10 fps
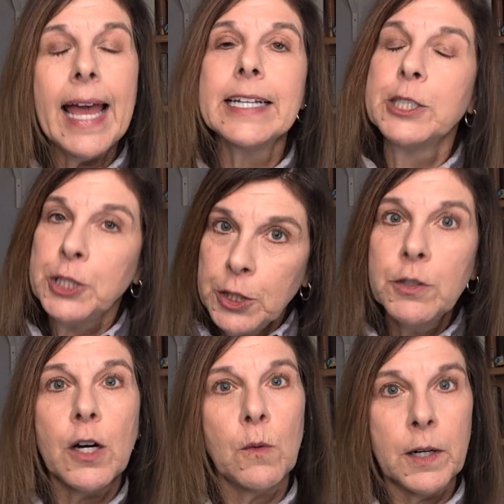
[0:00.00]
and
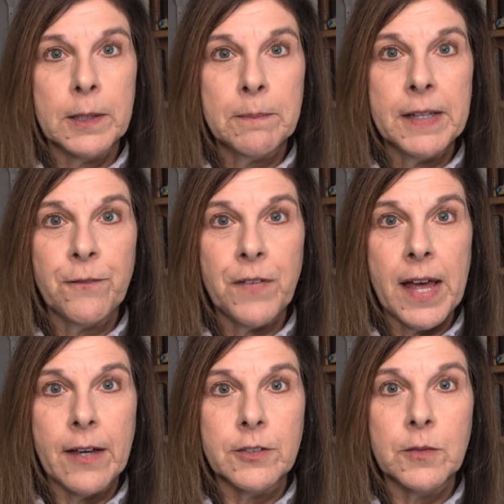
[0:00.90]
you don't want to be
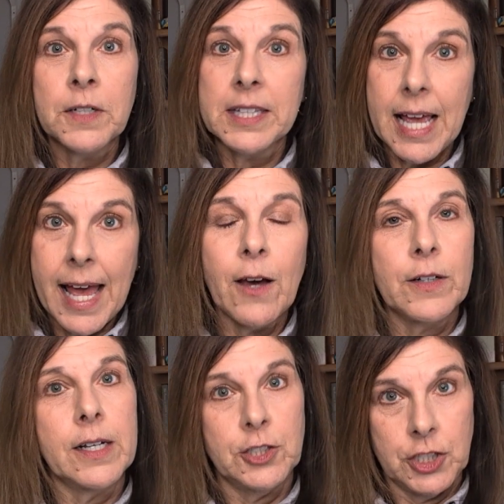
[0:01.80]
found
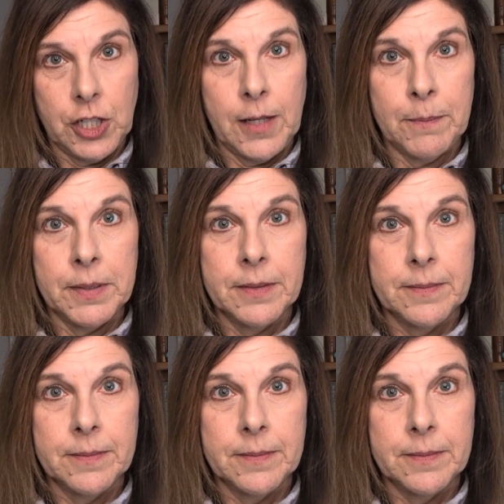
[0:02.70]
without a job.